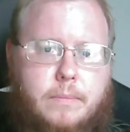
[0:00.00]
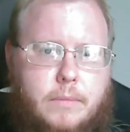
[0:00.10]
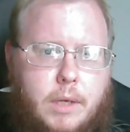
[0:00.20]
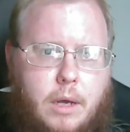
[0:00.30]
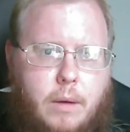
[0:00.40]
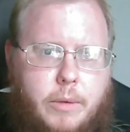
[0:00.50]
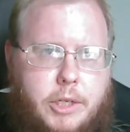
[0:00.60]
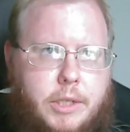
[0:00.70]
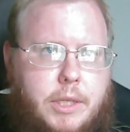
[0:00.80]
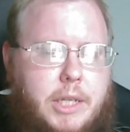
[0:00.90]
uh, which
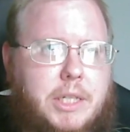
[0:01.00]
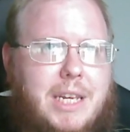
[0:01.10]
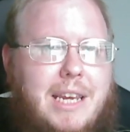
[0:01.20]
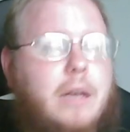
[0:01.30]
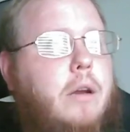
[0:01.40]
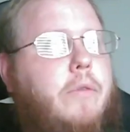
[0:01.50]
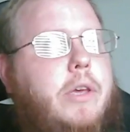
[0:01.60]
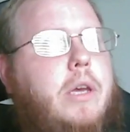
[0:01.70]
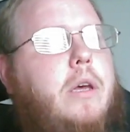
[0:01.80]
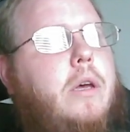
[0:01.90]
is the city or
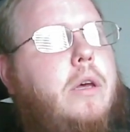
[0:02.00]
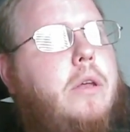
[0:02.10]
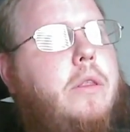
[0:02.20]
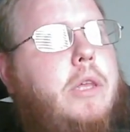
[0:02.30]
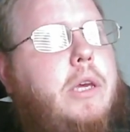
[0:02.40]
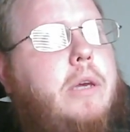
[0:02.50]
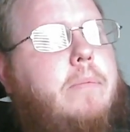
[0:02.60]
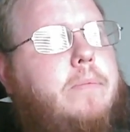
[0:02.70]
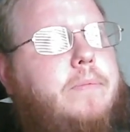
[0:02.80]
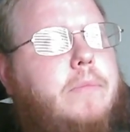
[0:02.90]
the the
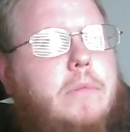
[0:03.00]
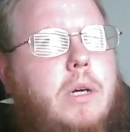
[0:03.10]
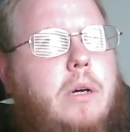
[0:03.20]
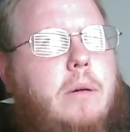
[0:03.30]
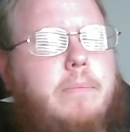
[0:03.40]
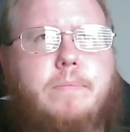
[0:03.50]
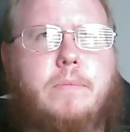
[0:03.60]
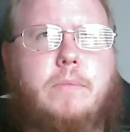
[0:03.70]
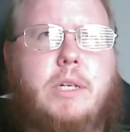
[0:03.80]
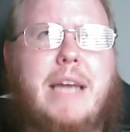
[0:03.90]
um,
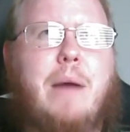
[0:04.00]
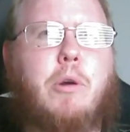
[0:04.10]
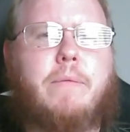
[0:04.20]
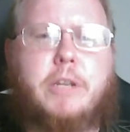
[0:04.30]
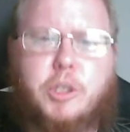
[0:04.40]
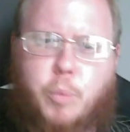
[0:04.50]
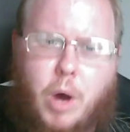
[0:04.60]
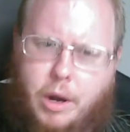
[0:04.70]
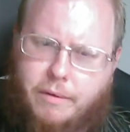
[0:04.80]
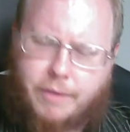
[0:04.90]
the Tower of the
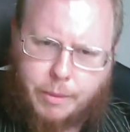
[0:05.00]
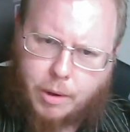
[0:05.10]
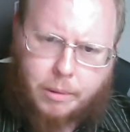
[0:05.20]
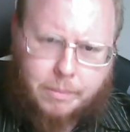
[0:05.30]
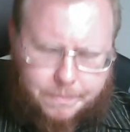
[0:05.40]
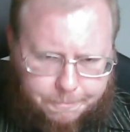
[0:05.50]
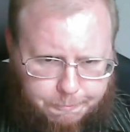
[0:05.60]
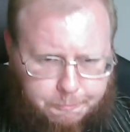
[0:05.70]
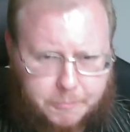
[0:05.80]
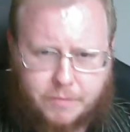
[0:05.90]
Swan, if I recall,
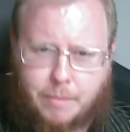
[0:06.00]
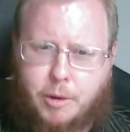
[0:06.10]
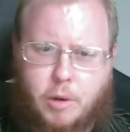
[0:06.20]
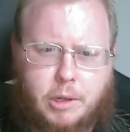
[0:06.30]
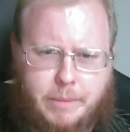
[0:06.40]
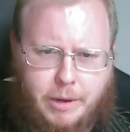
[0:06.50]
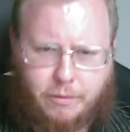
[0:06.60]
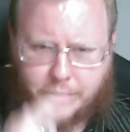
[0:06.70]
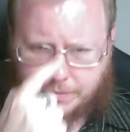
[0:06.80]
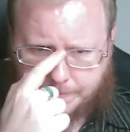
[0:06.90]
if I'm recalling my
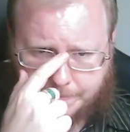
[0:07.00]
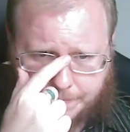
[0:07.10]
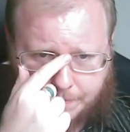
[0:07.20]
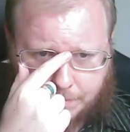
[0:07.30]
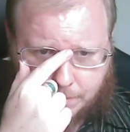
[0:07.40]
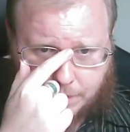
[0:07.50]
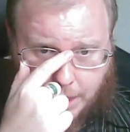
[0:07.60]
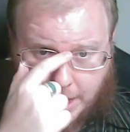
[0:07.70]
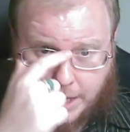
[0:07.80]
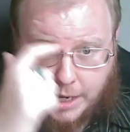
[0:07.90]
Elvish,
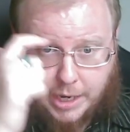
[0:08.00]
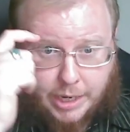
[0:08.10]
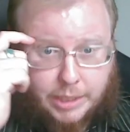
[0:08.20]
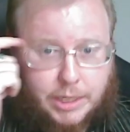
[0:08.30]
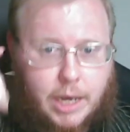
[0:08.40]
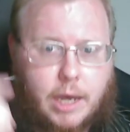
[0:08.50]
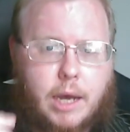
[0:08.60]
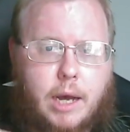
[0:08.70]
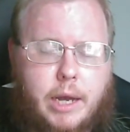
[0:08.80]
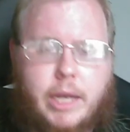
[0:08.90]
and it is
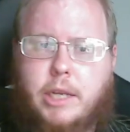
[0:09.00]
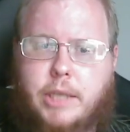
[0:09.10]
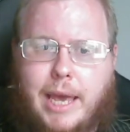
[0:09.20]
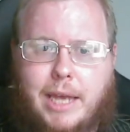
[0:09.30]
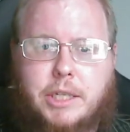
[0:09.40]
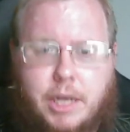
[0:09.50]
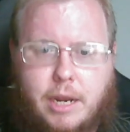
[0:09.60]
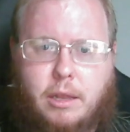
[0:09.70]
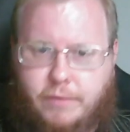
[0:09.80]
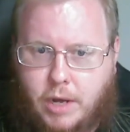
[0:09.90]
uh, it is a
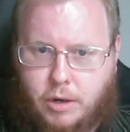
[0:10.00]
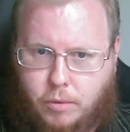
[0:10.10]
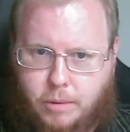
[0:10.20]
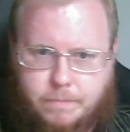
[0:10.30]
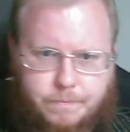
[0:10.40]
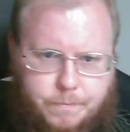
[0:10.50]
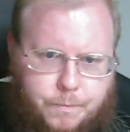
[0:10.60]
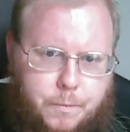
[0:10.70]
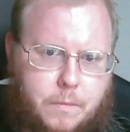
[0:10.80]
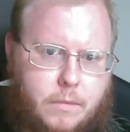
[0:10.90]
citadel of Gondor,
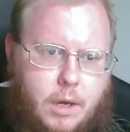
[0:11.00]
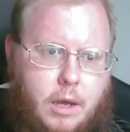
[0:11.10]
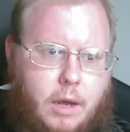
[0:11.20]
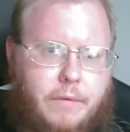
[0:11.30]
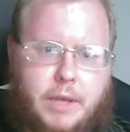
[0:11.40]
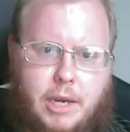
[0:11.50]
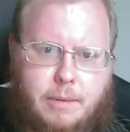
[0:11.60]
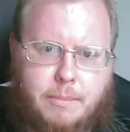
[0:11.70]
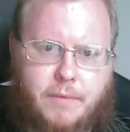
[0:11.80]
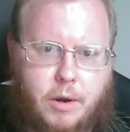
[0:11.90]
uh, of the
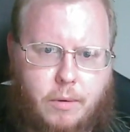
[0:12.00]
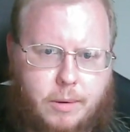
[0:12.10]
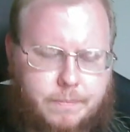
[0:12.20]
Kingdom of Gondor.